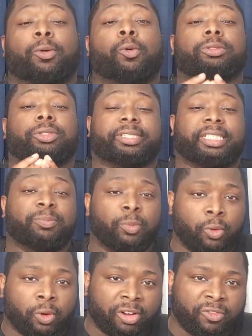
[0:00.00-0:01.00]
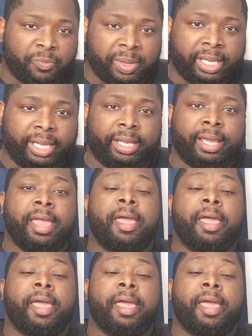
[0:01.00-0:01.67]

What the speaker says: and want to see more of me,